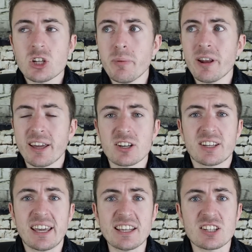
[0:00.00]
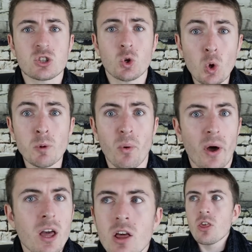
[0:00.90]
gonna be like a skinny
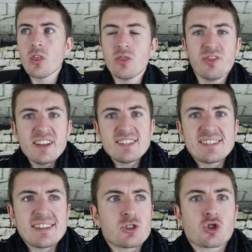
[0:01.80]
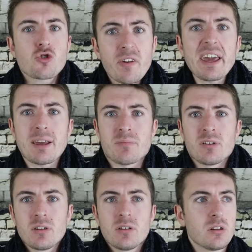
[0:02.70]
schoolboy. This is his dream!